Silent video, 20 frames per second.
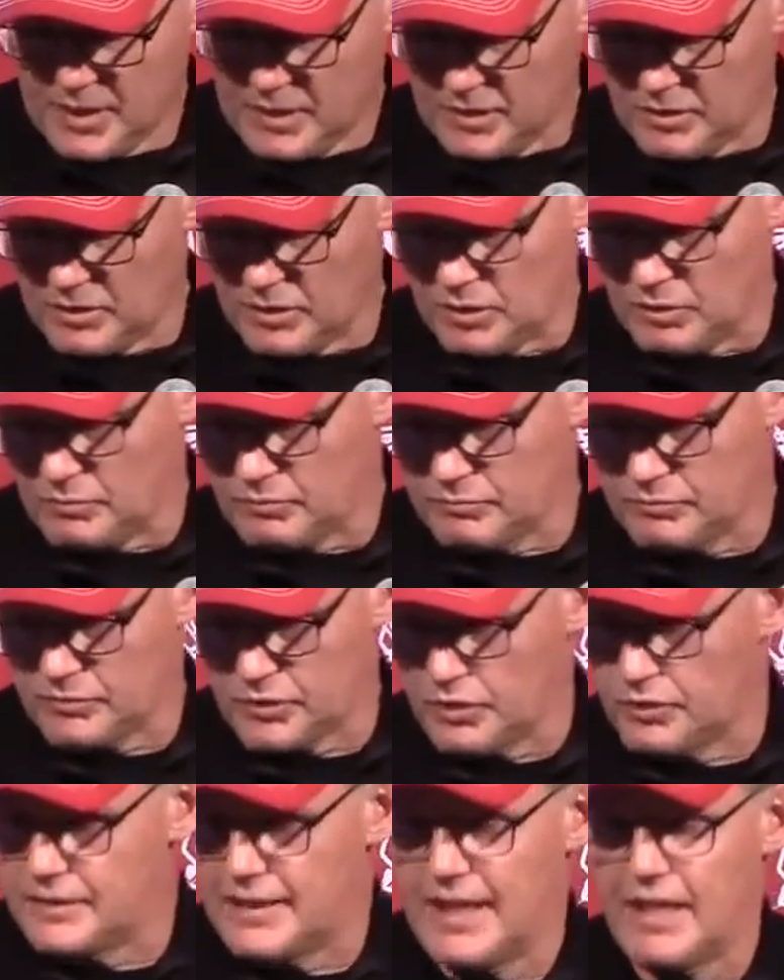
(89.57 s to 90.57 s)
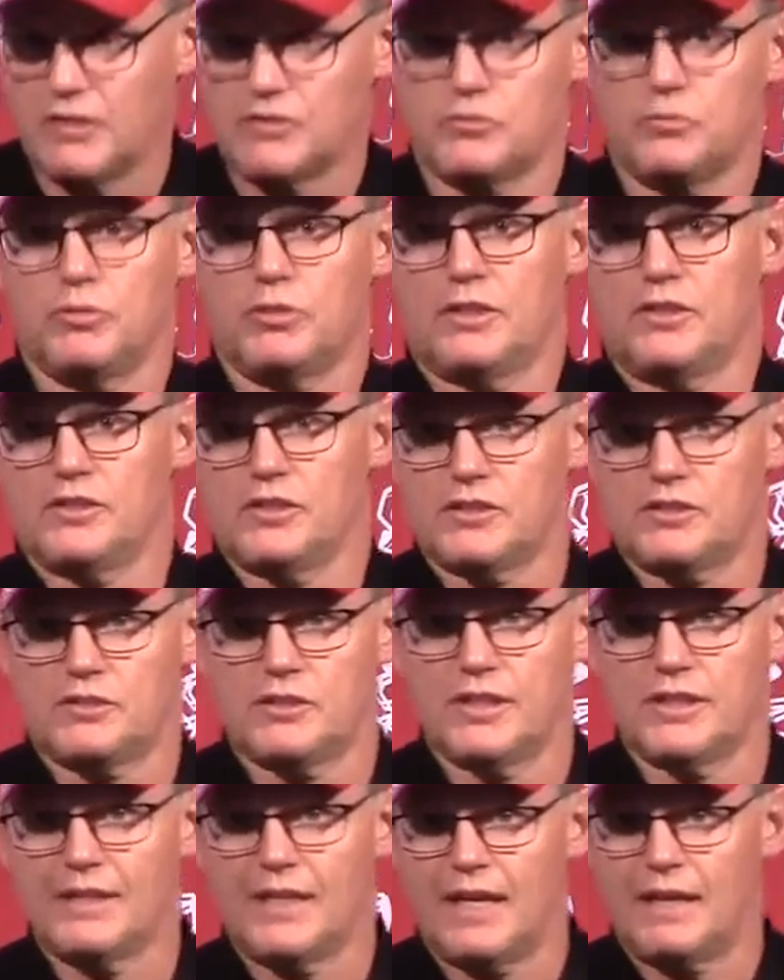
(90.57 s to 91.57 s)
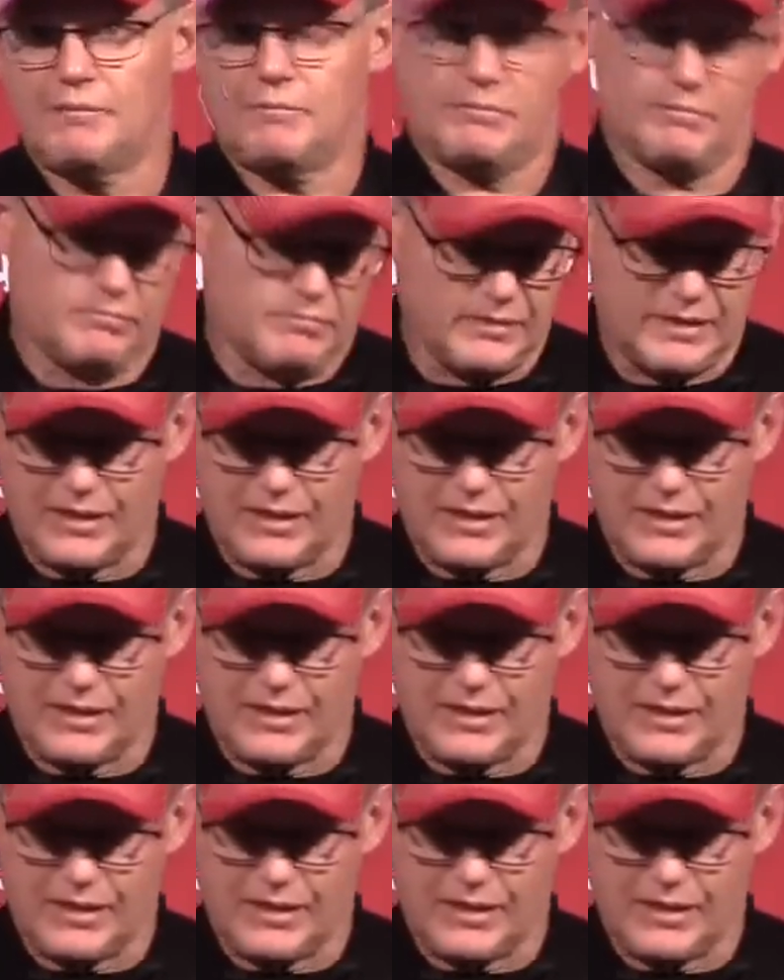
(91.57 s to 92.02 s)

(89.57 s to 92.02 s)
you know, third downs really just did not